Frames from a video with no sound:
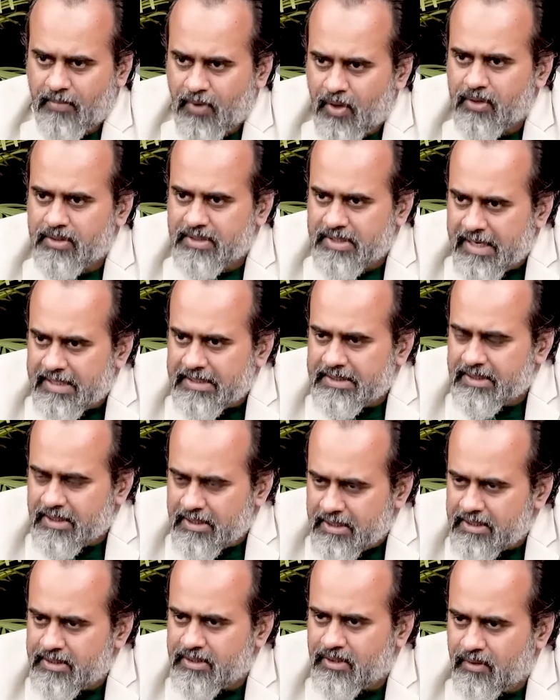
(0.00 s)
Because that's
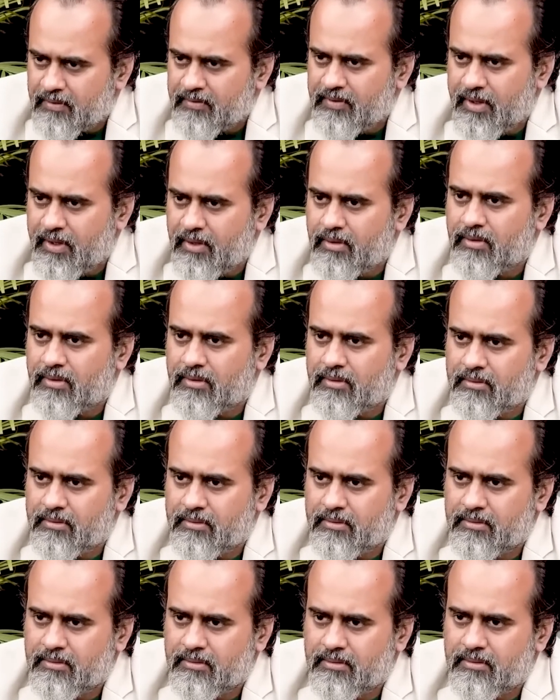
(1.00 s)
the nature of the ego.
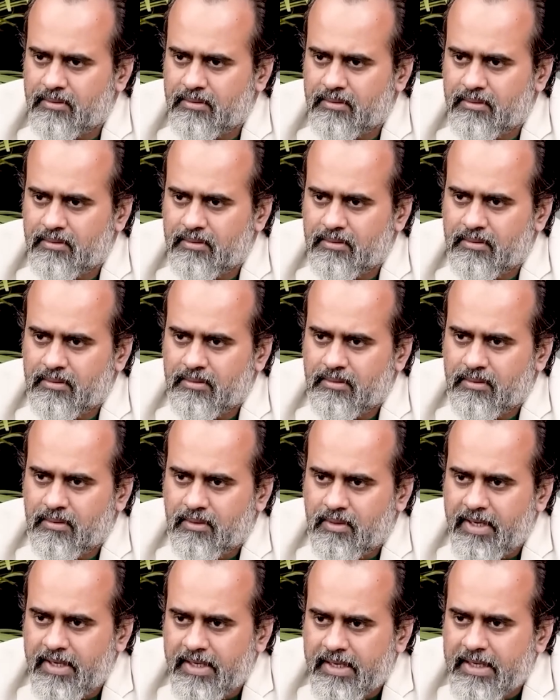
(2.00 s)

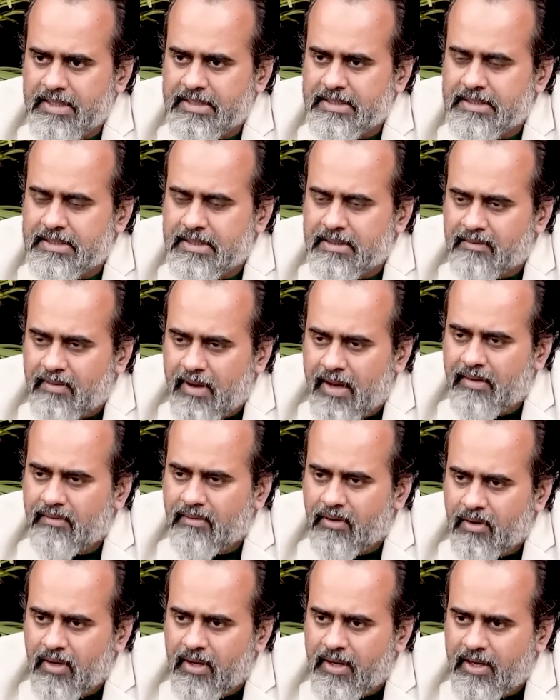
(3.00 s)
It can
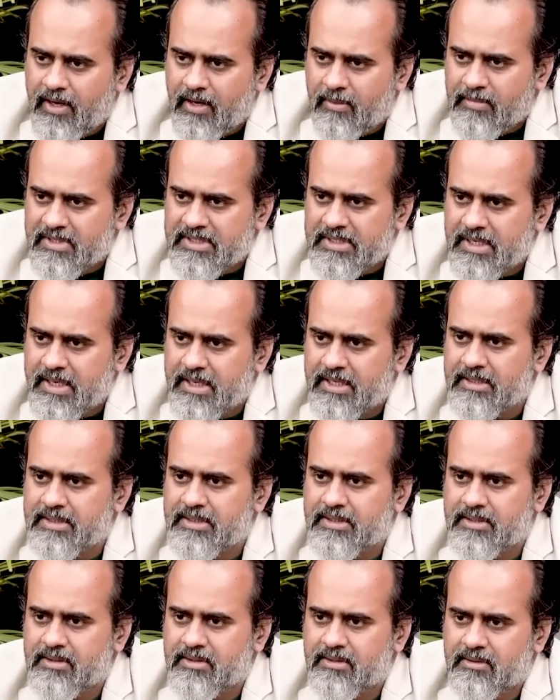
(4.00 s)
survive only in
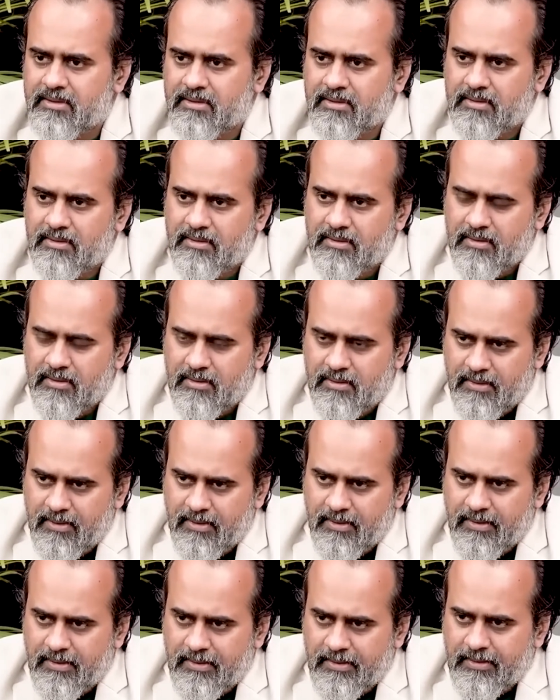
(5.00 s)
mistakes.
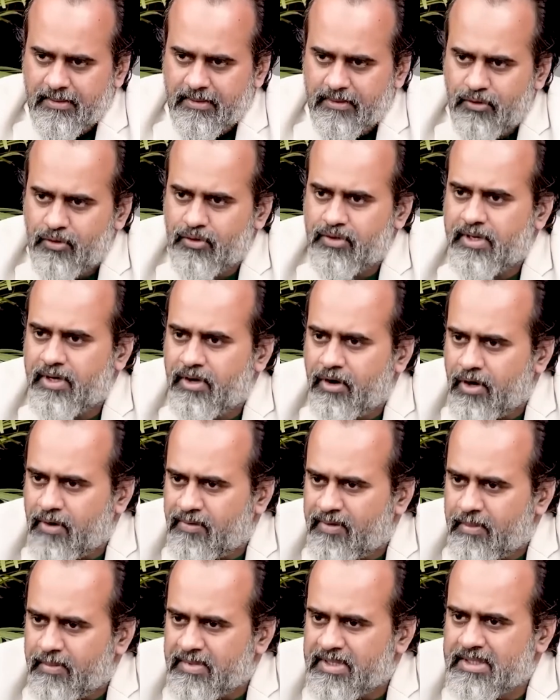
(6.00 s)
Those are not
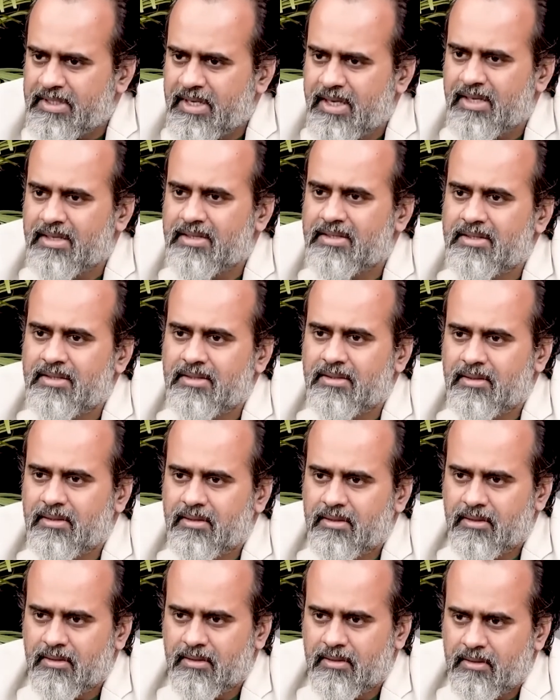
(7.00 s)
even mistakes.
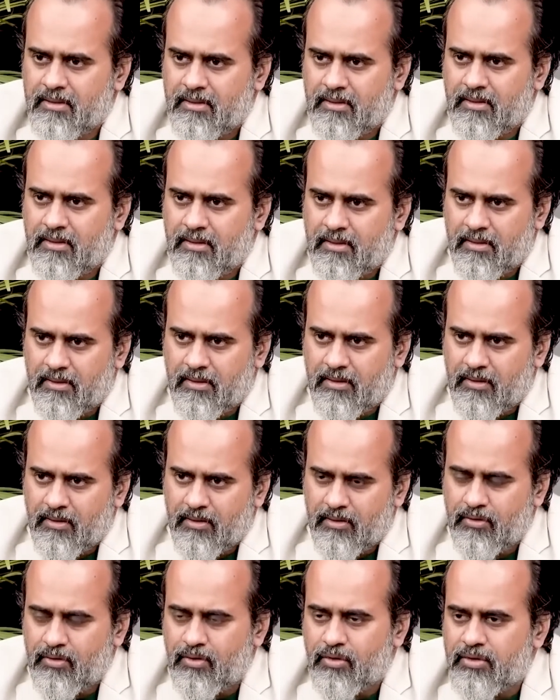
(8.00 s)

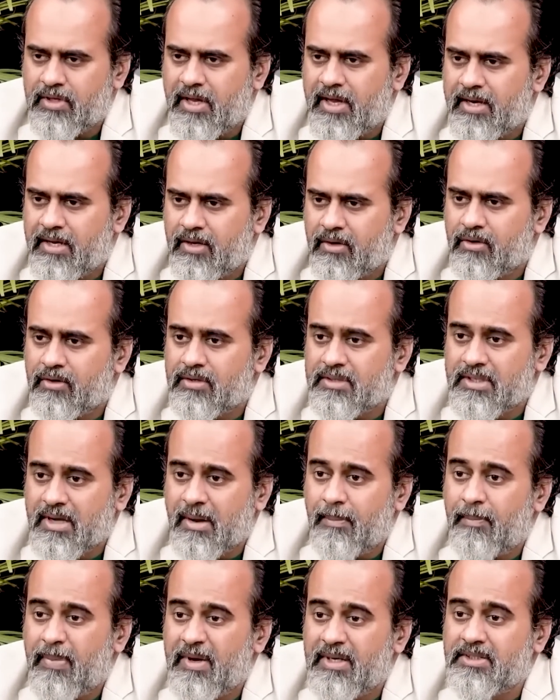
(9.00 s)
Those are ego's
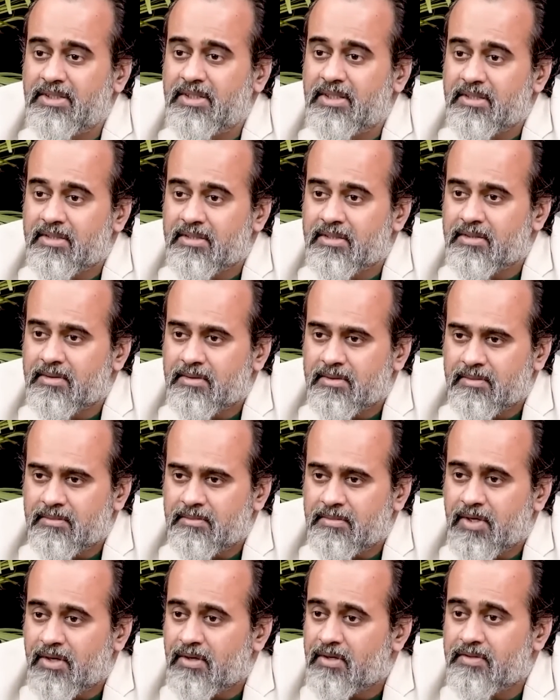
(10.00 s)
compulsions.
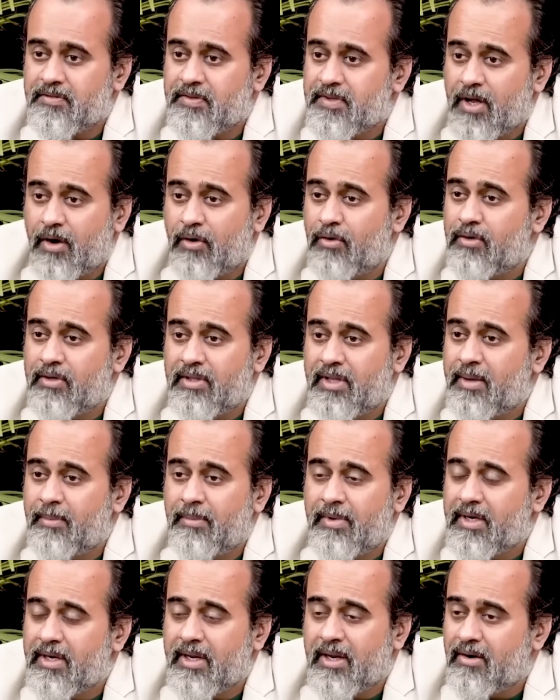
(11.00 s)
Because without
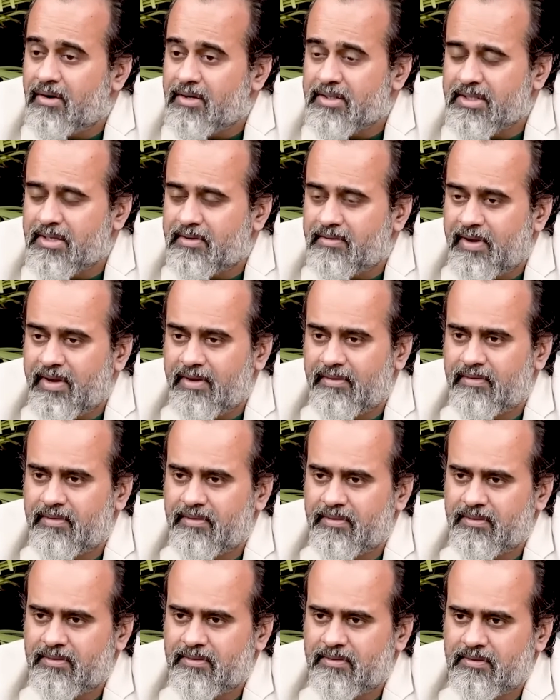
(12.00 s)
them, it cannot
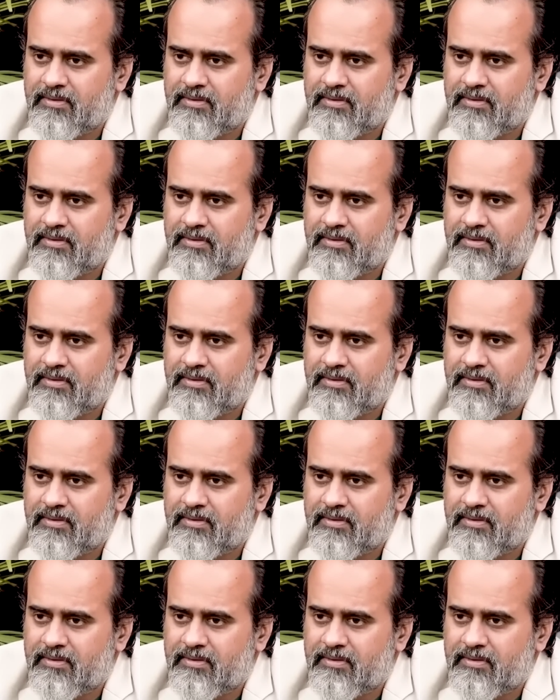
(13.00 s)
survive.